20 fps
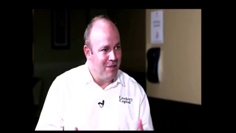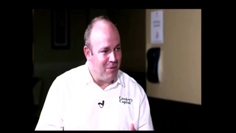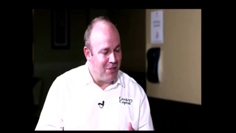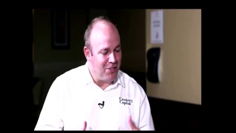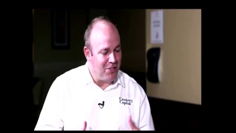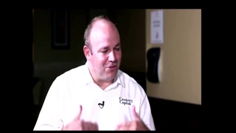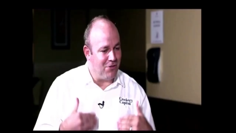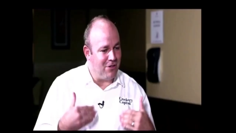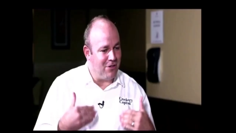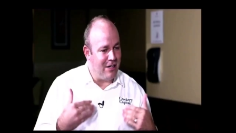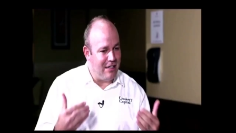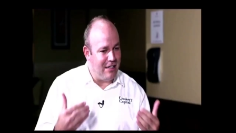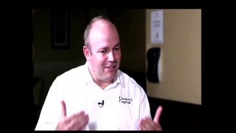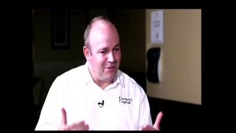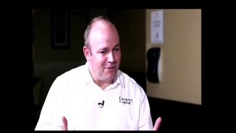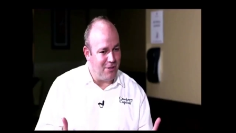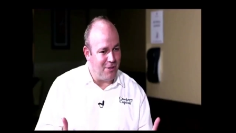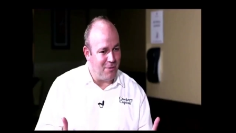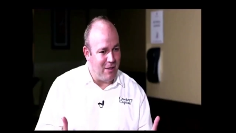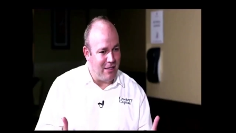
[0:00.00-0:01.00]
But you realize
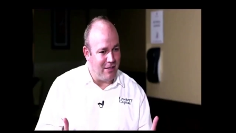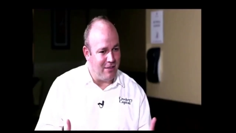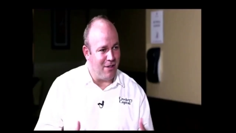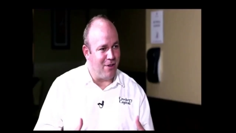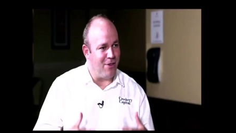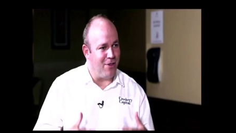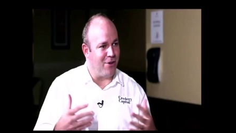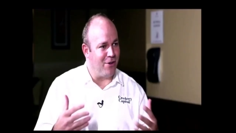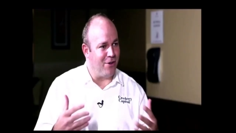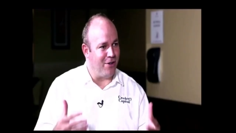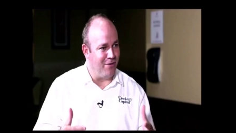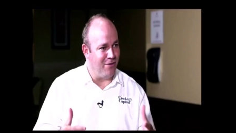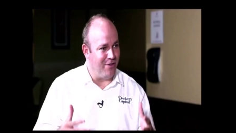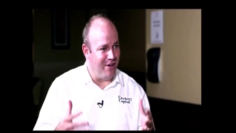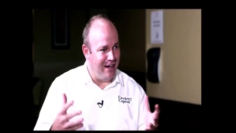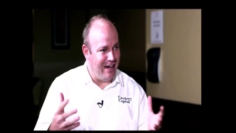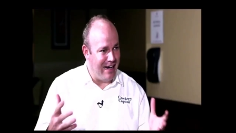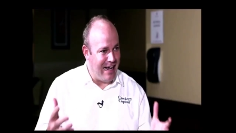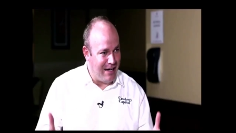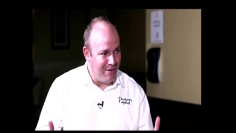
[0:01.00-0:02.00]
you spent a third of
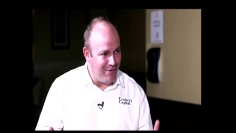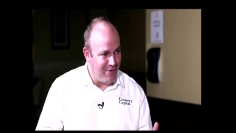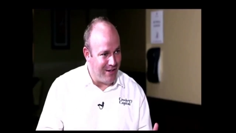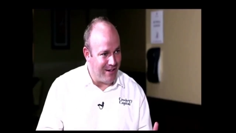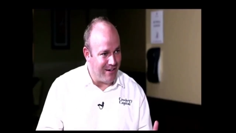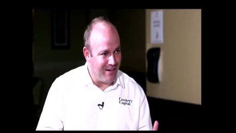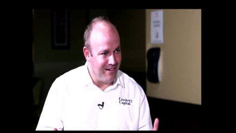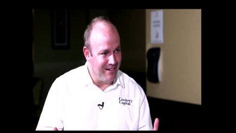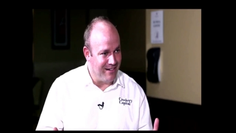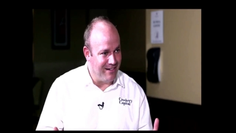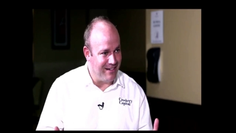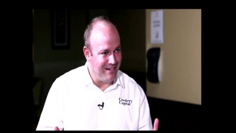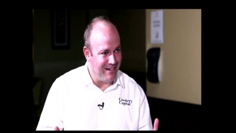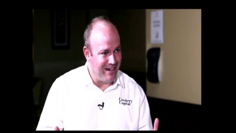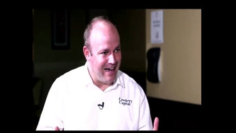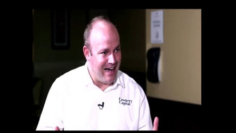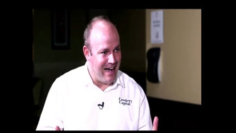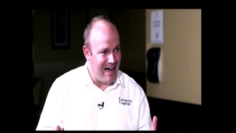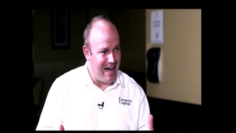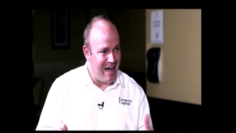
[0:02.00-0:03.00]
your life there.
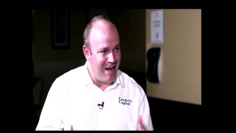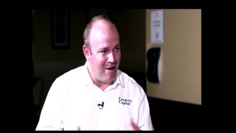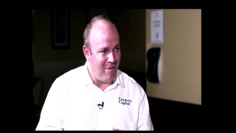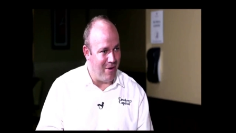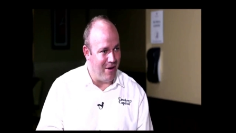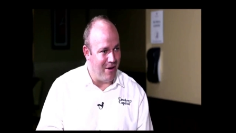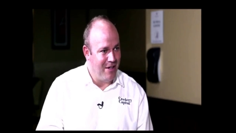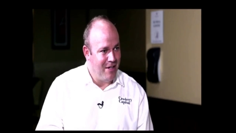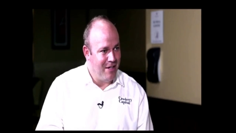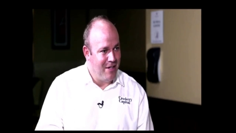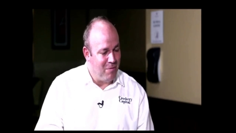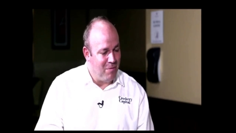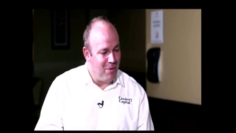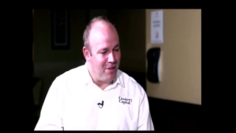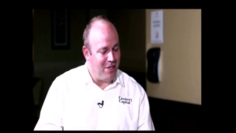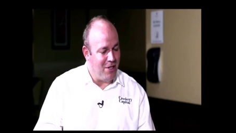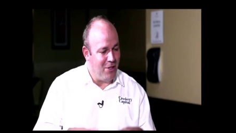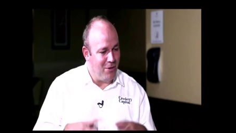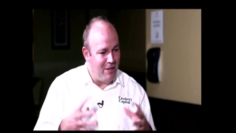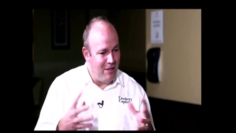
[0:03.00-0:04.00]

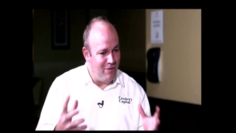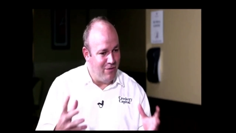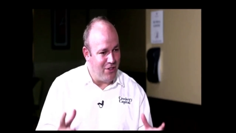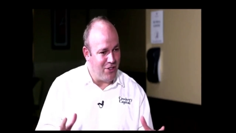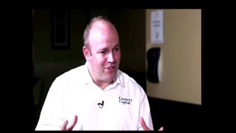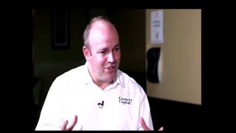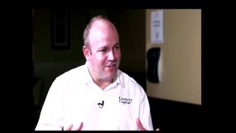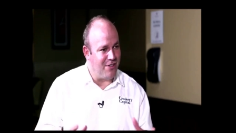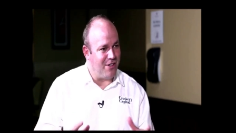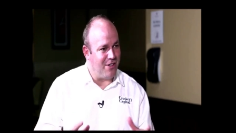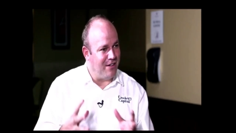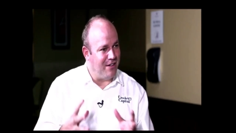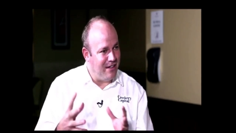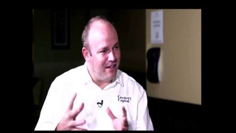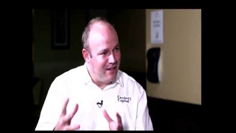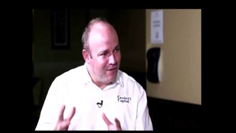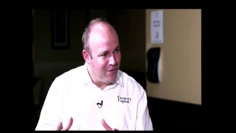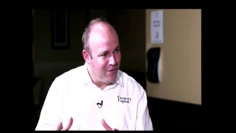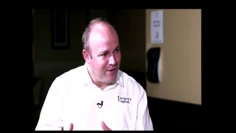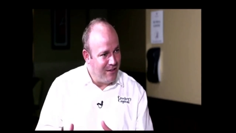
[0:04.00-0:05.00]
But you know, when visions are
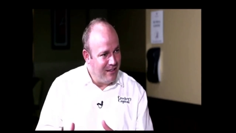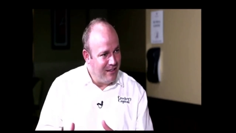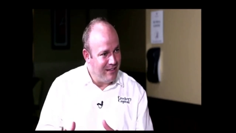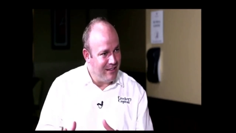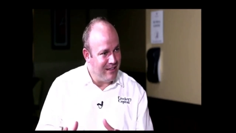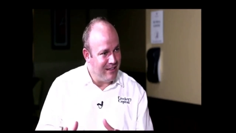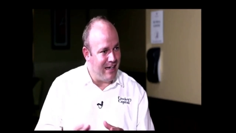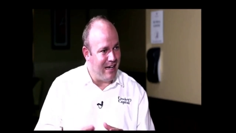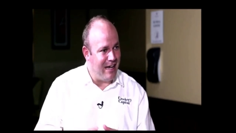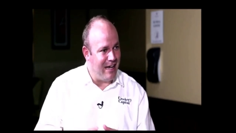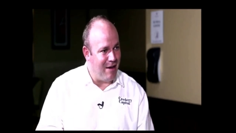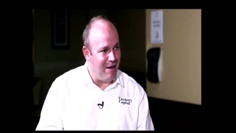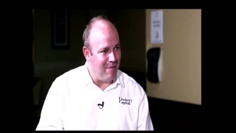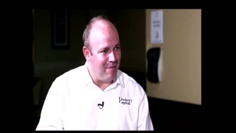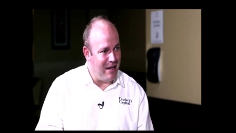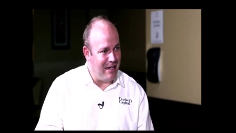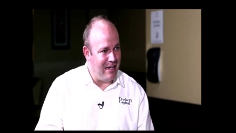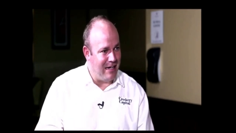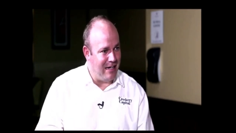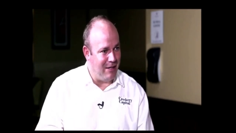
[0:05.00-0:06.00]
different, at the end
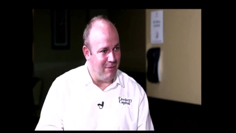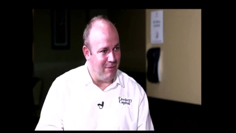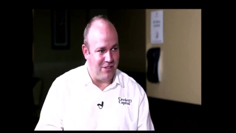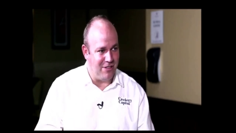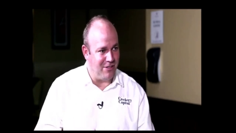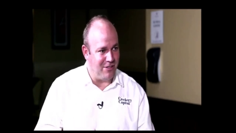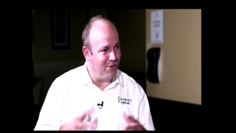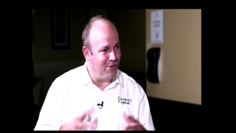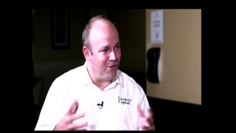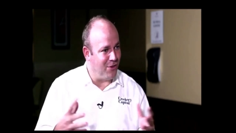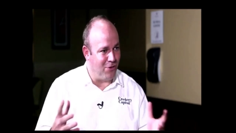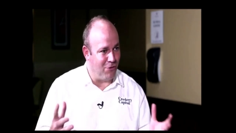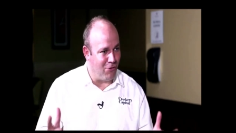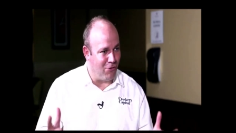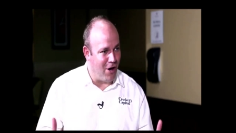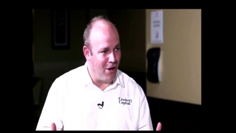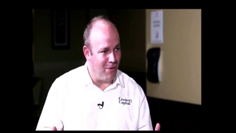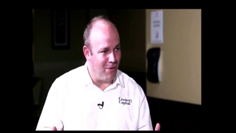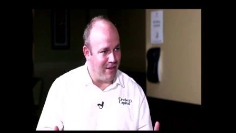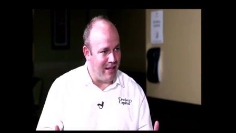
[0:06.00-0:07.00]
of the day, which there's nothing
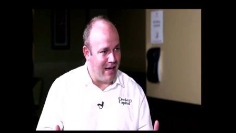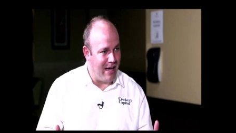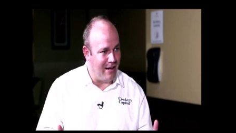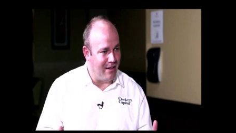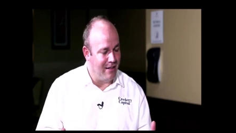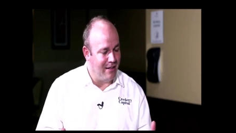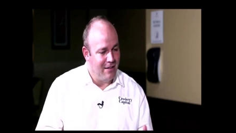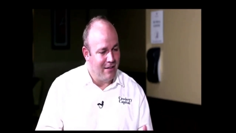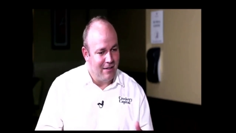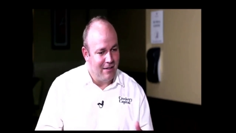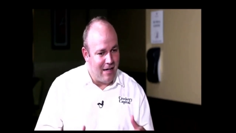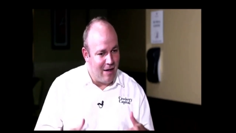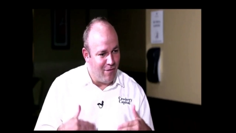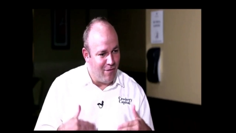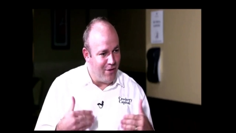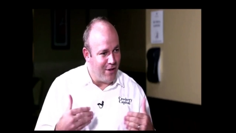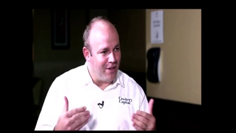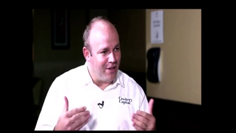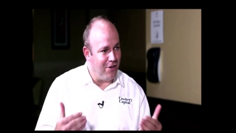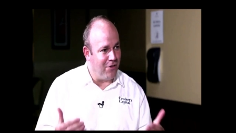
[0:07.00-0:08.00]
wrong with that. I'm
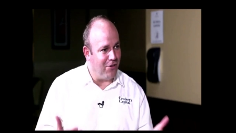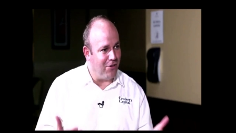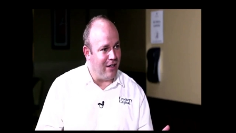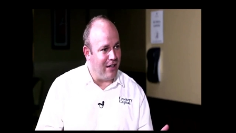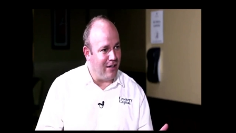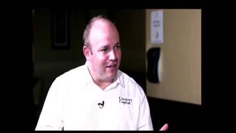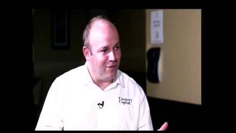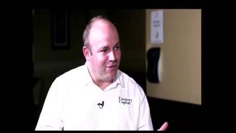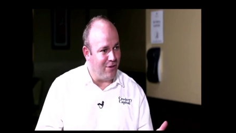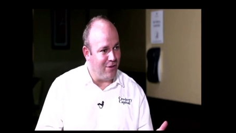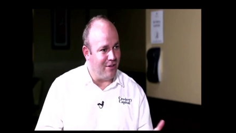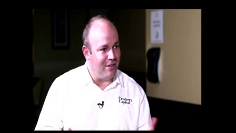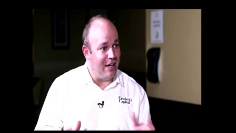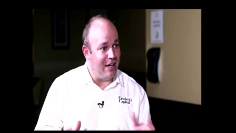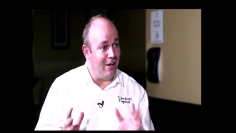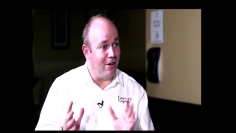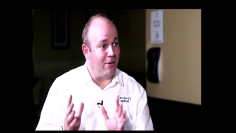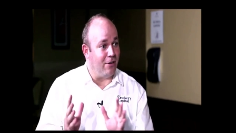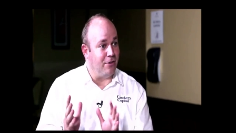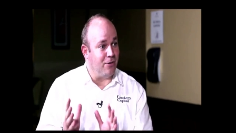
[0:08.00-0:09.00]
very grateful.
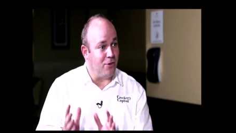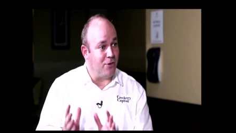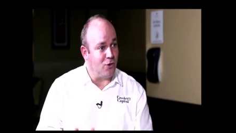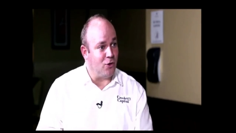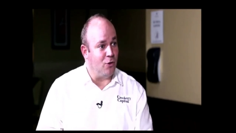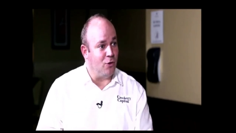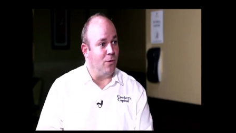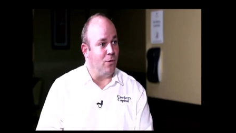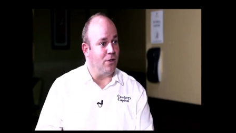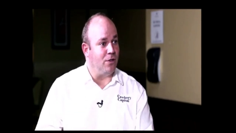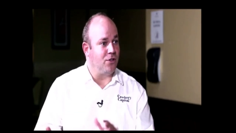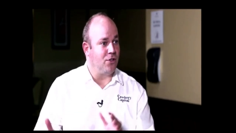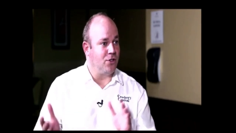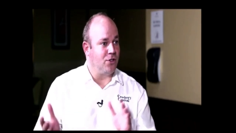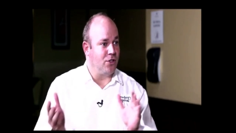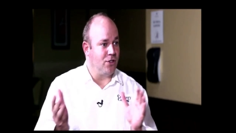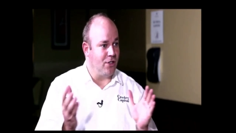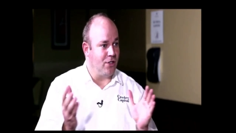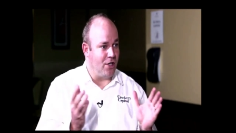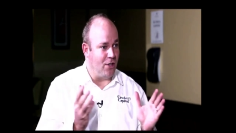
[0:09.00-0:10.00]
I learned so
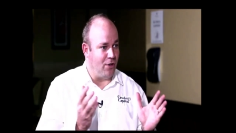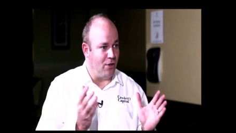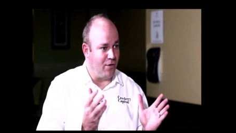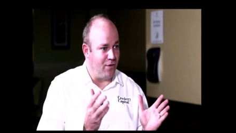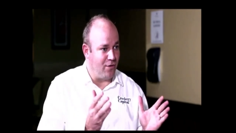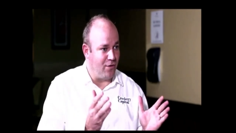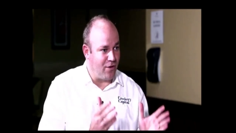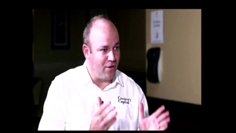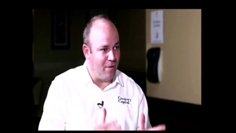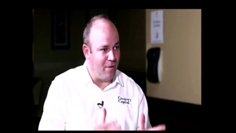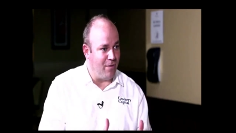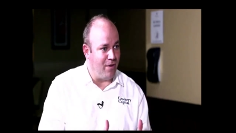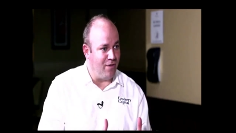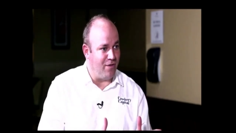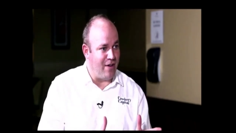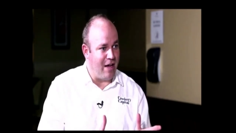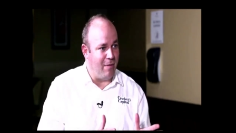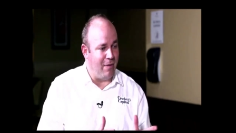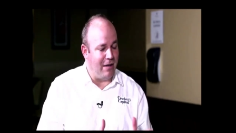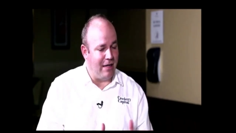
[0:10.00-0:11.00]
much, you know, from the
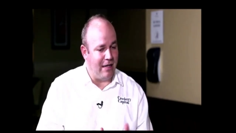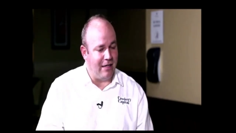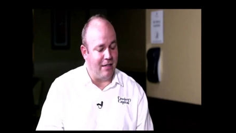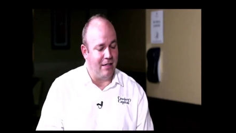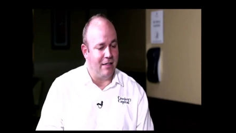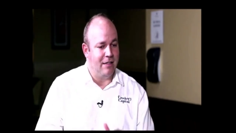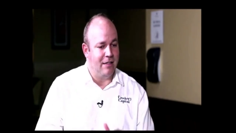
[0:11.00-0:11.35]
family